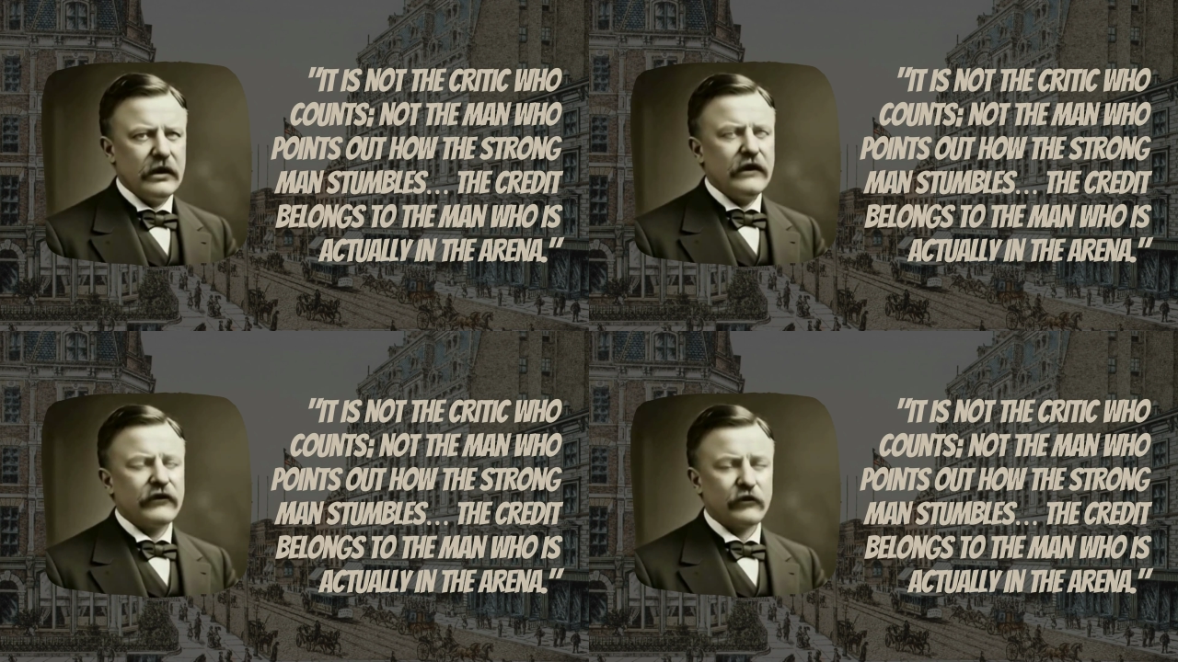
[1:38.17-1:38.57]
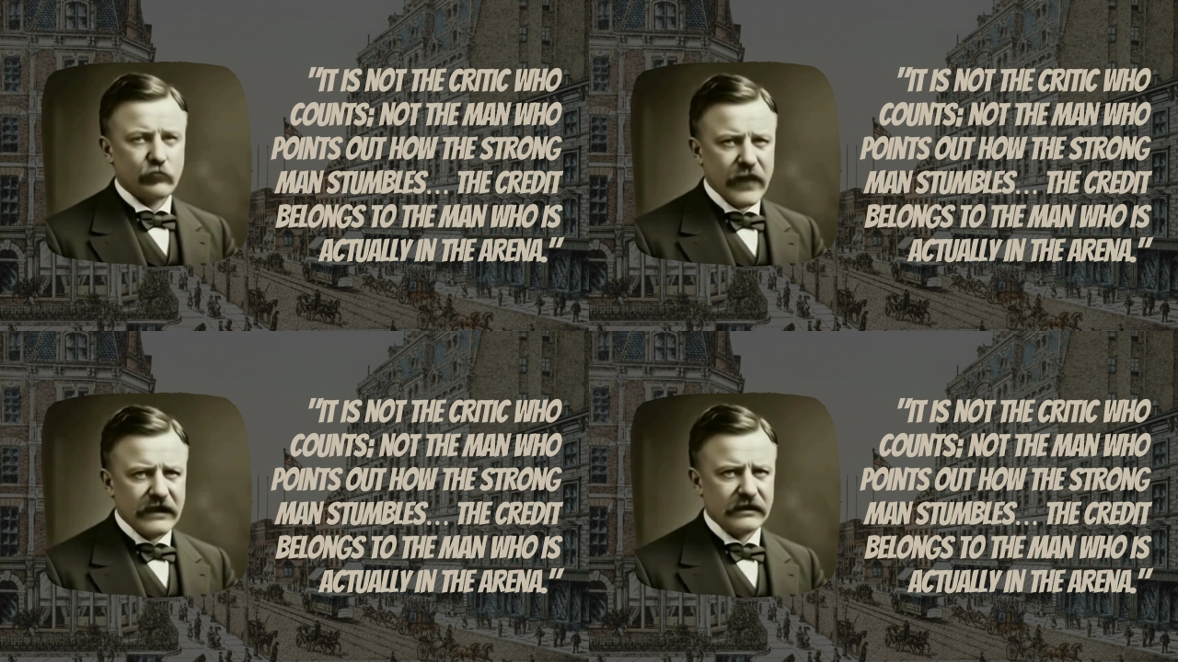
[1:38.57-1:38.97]
The
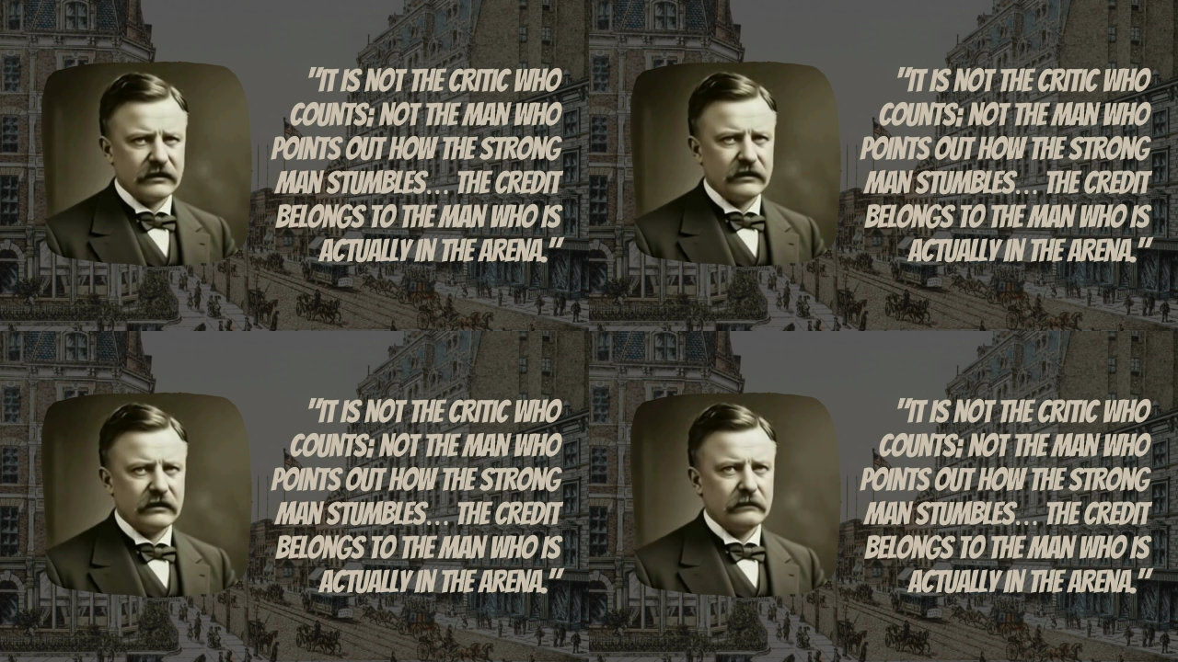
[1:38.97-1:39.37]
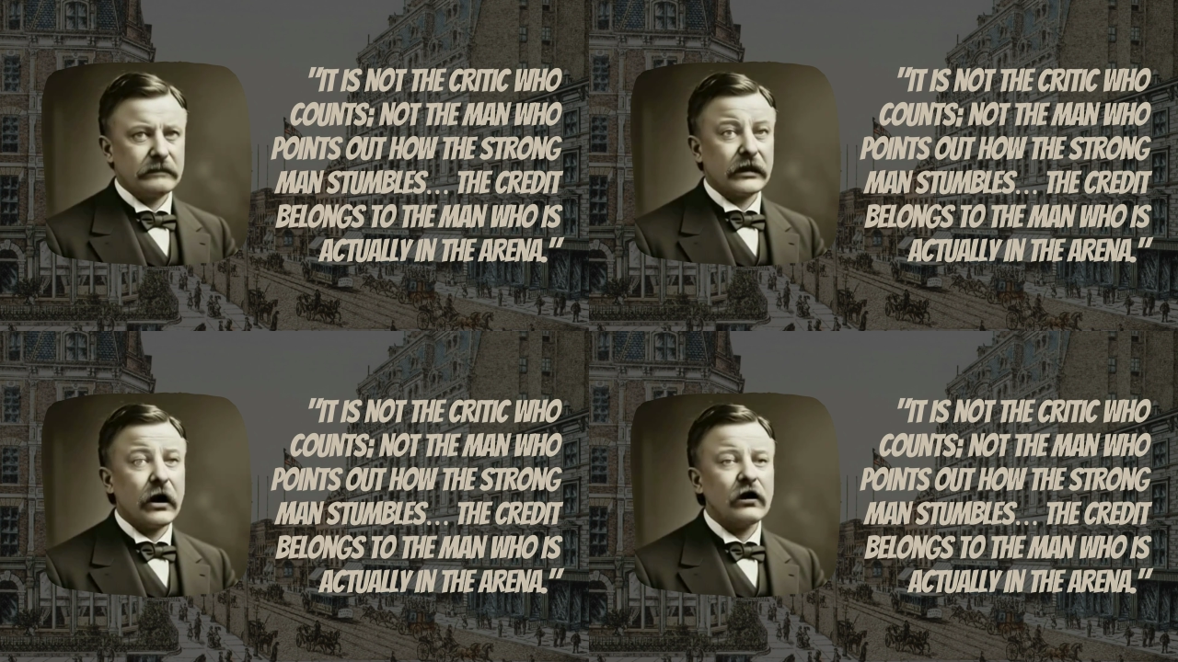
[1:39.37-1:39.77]
credit
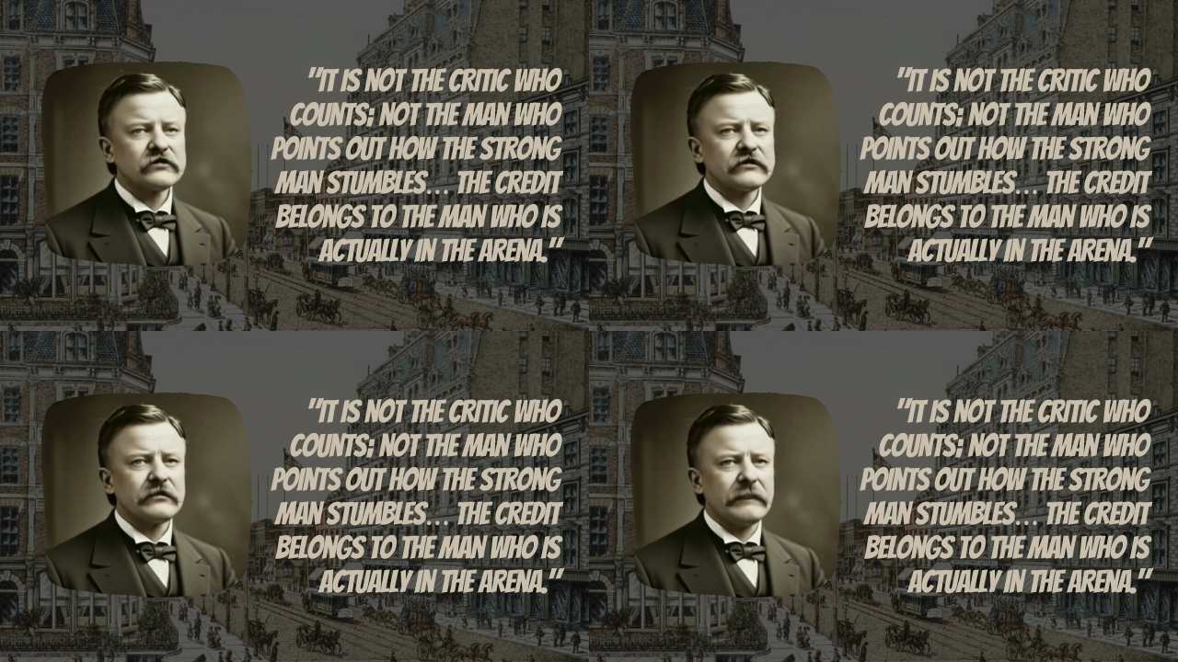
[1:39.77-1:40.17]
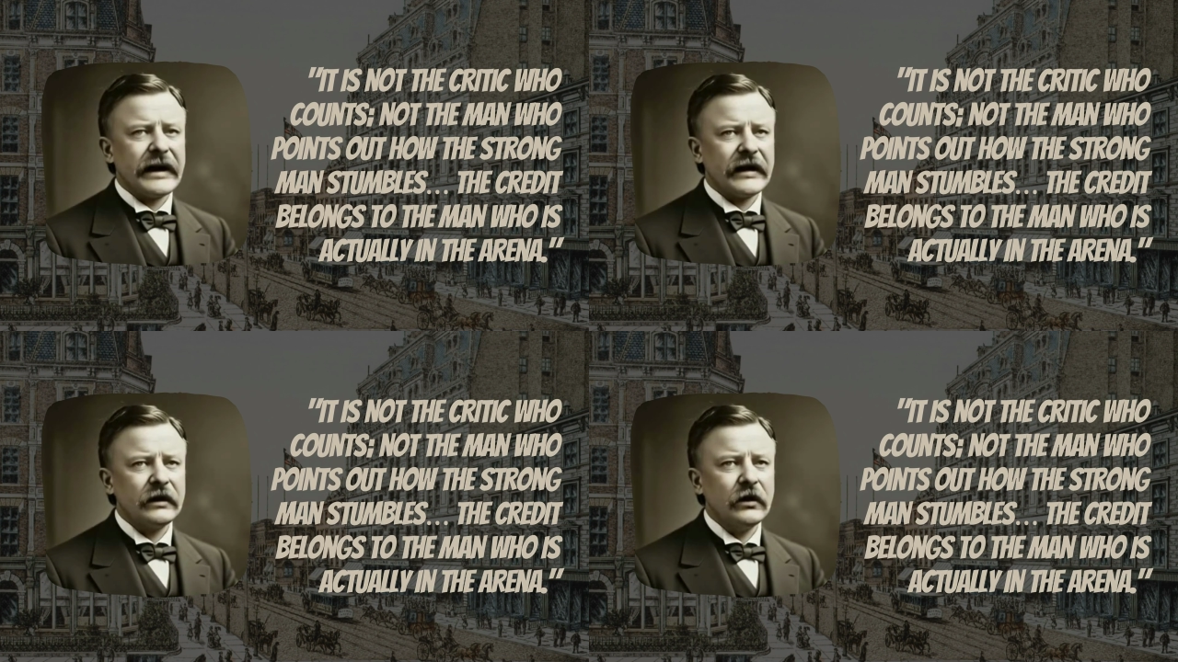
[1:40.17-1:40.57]
belongs to the
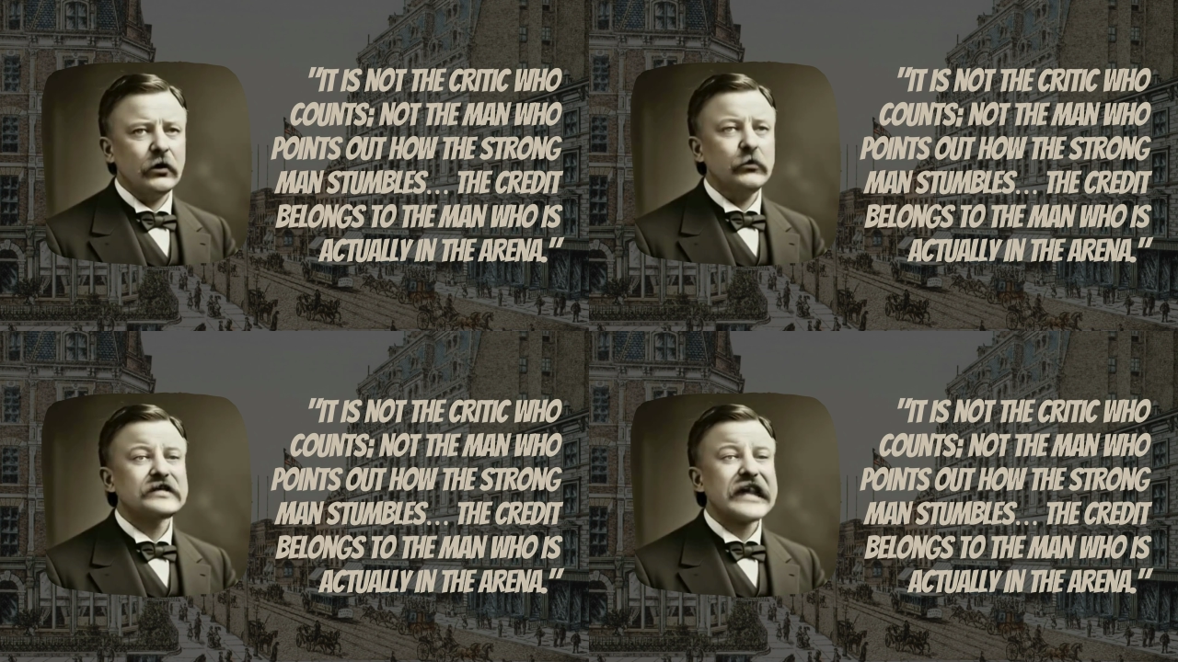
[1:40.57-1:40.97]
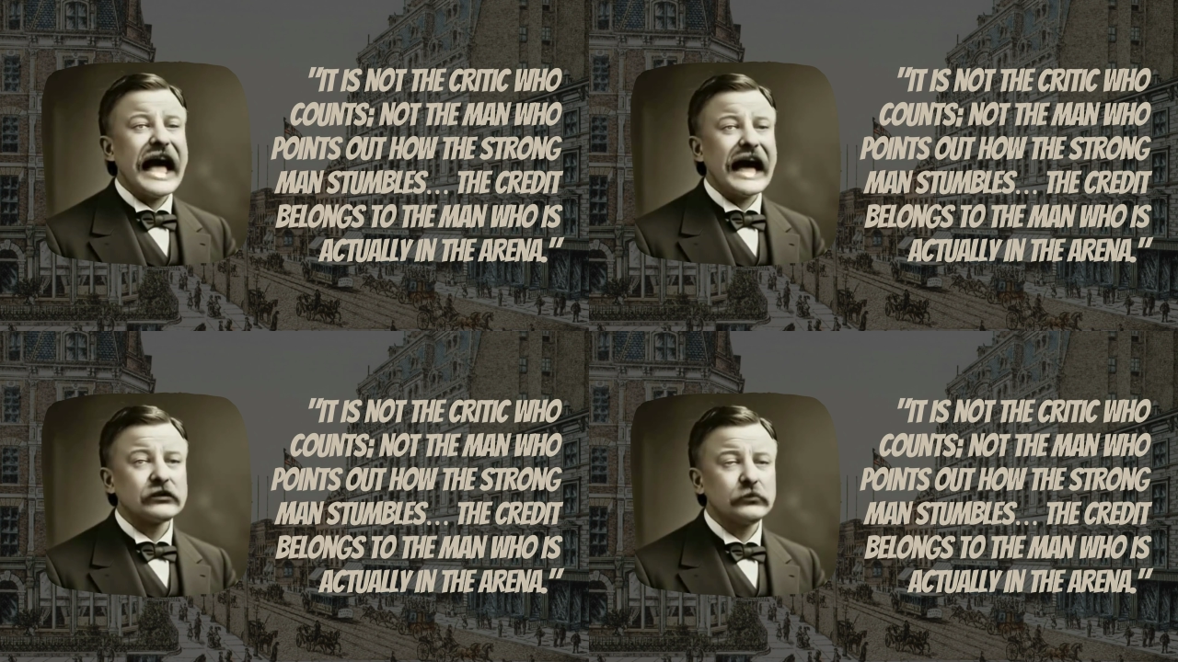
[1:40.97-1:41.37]
man who is
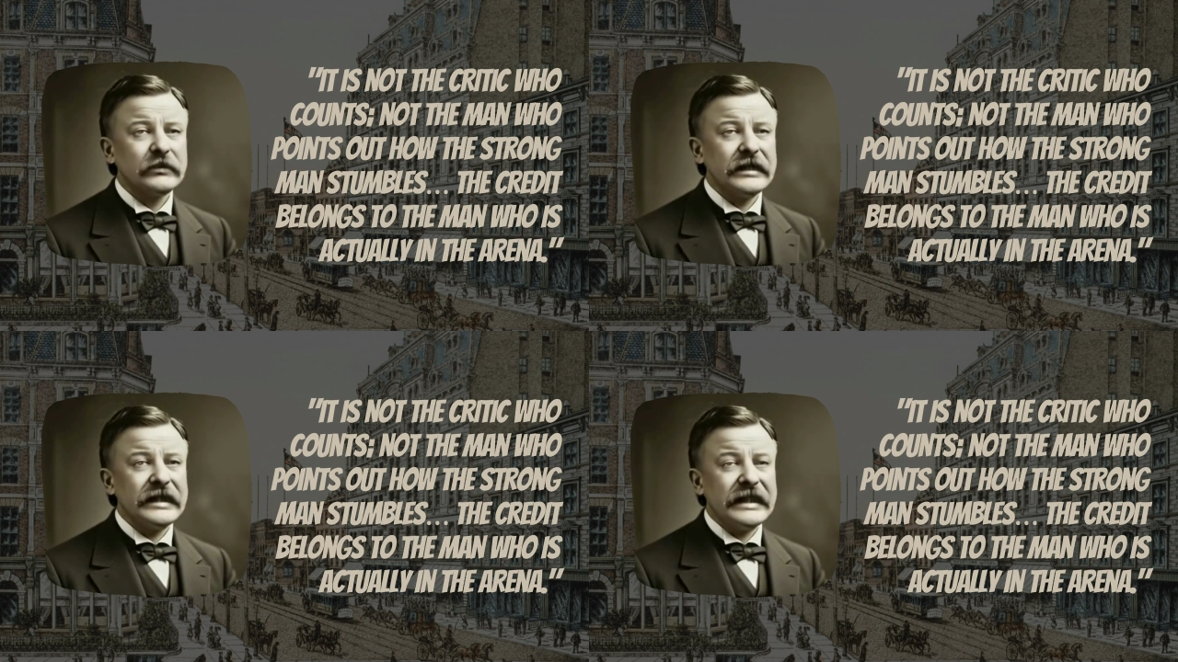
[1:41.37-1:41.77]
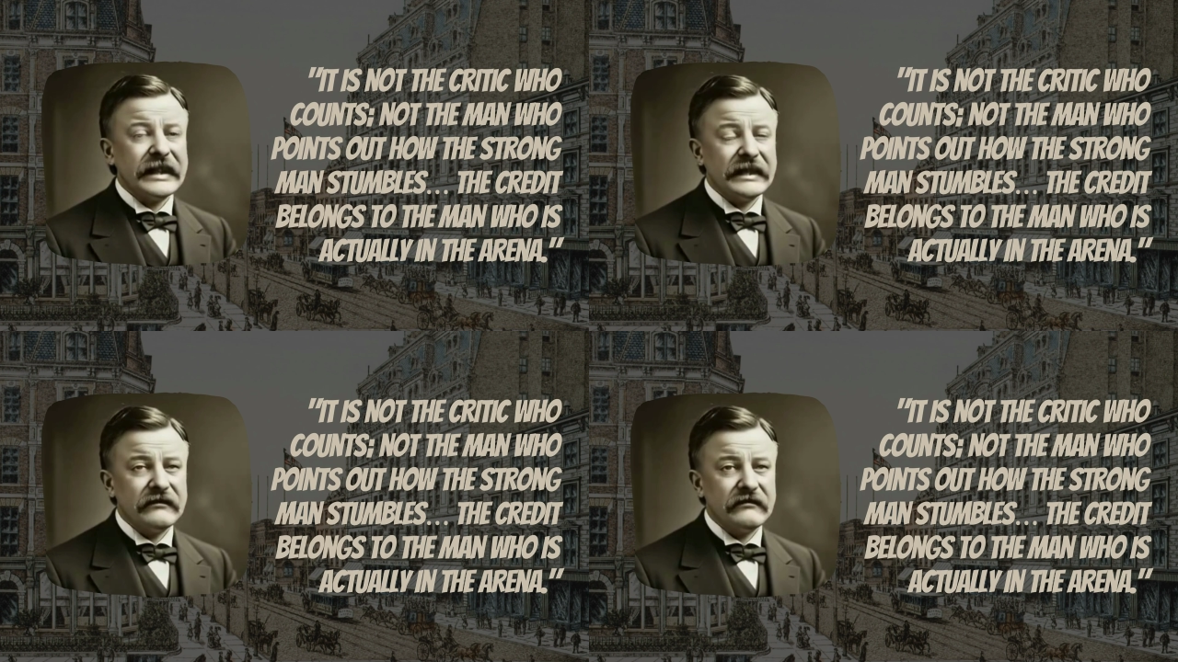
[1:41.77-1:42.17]
actually
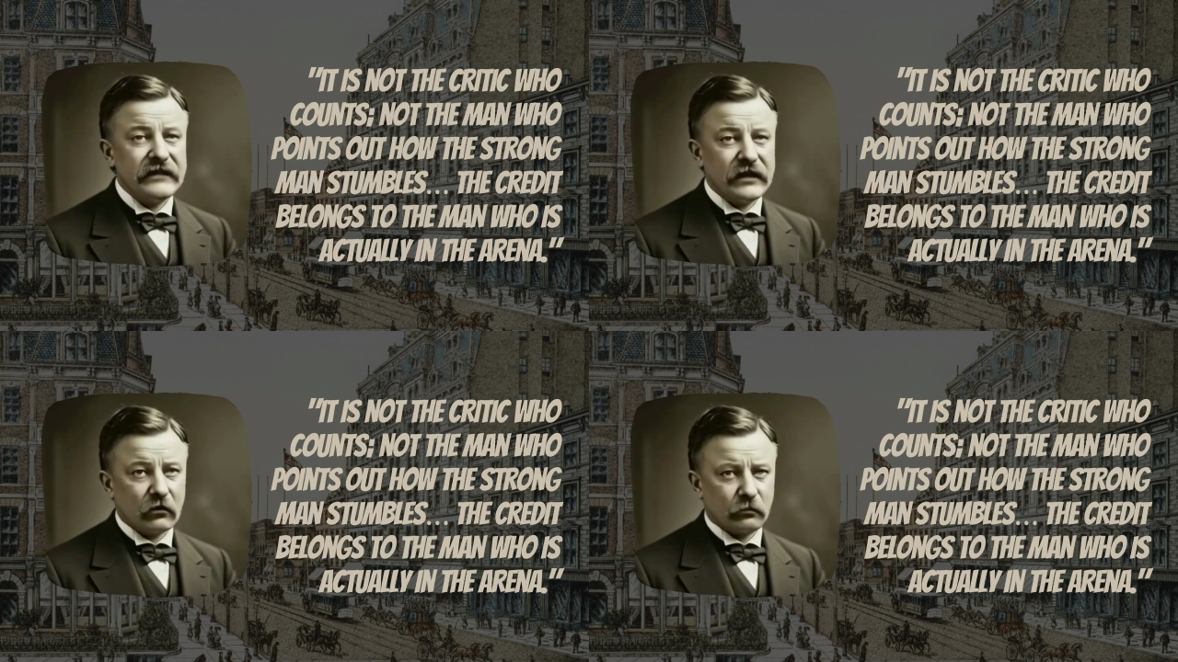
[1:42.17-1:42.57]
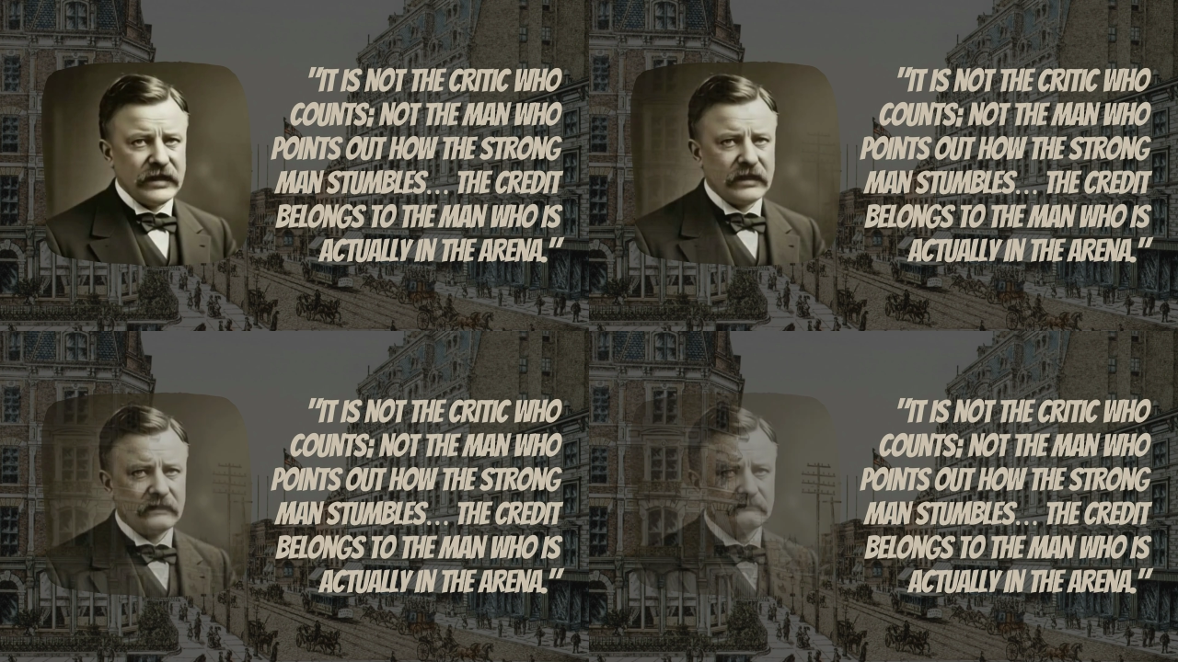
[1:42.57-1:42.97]
in the arena.